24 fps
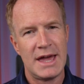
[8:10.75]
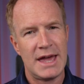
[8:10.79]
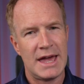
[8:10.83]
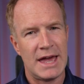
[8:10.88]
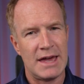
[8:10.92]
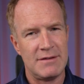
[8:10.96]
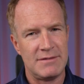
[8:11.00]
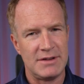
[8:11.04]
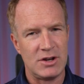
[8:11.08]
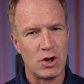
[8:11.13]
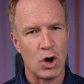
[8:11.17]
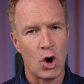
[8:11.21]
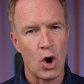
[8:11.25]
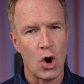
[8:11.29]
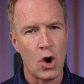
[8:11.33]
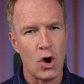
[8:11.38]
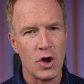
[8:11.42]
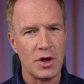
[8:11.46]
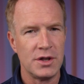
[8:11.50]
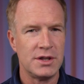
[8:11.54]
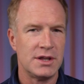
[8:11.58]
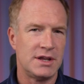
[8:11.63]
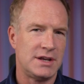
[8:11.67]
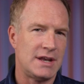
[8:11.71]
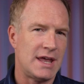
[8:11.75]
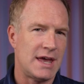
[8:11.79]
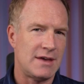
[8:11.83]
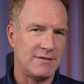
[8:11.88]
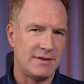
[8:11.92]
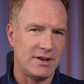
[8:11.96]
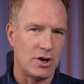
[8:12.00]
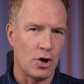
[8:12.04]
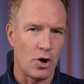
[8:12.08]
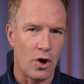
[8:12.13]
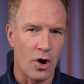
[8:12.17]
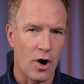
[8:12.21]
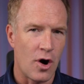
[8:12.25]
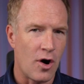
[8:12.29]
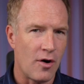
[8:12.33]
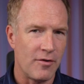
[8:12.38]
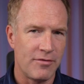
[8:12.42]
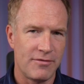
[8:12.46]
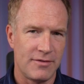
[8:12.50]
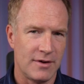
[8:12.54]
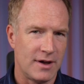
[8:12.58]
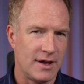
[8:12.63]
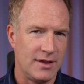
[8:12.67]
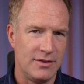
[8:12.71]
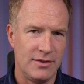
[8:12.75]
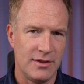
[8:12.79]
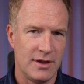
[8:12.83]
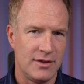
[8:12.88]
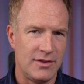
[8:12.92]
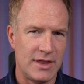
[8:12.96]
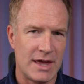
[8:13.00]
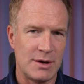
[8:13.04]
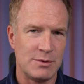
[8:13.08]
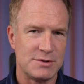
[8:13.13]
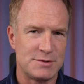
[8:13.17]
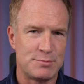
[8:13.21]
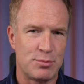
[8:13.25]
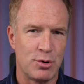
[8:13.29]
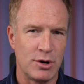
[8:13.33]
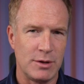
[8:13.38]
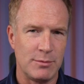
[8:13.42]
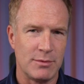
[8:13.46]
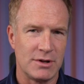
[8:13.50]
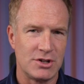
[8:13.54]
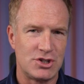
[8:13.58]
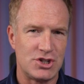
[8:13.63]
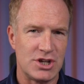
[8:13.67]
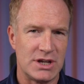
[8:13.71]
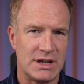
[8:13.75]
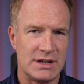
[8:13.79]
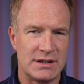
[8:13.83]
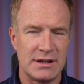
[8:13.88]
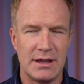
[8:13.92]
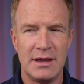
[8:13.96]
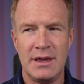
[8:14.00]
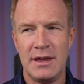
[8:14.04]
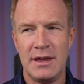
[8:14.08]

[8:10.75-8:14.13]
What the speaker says: have it on, and have it off, and that was pretty much it.